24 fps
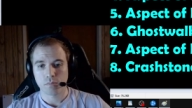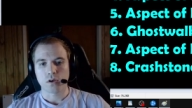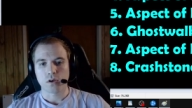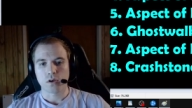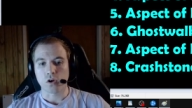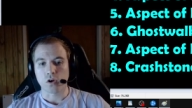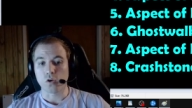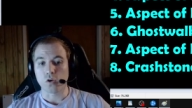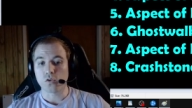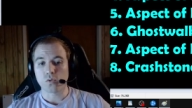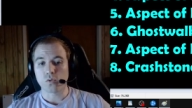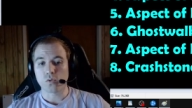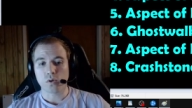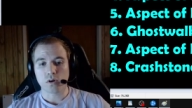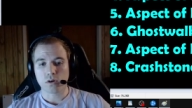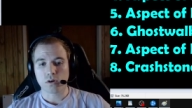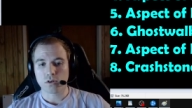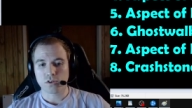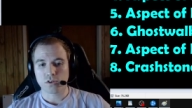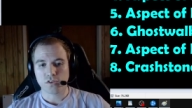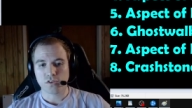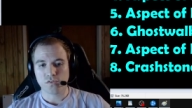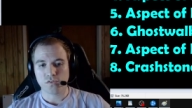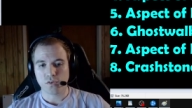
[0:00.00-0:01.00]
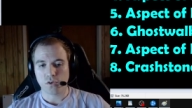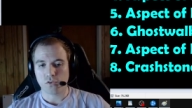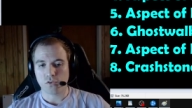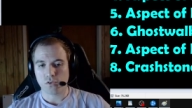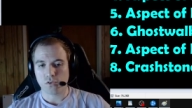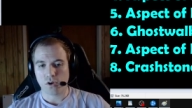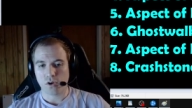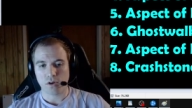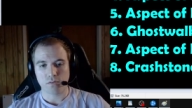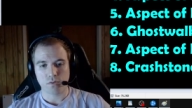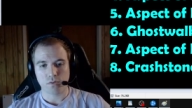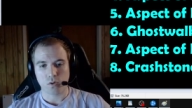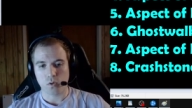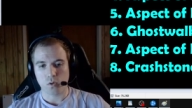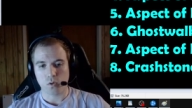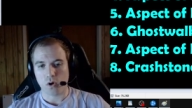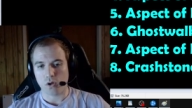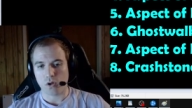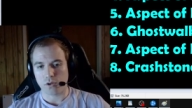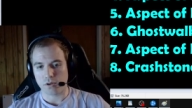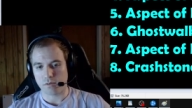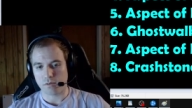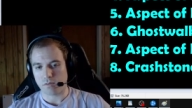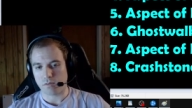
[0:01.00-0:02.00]
Ghostwalker just feels great for
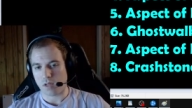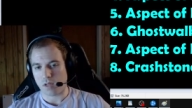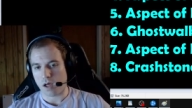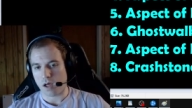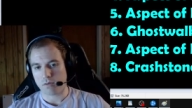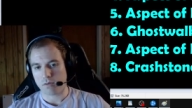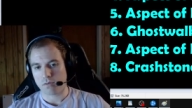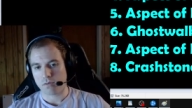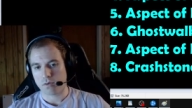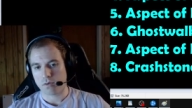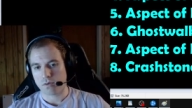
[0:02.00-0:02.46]
quality of life.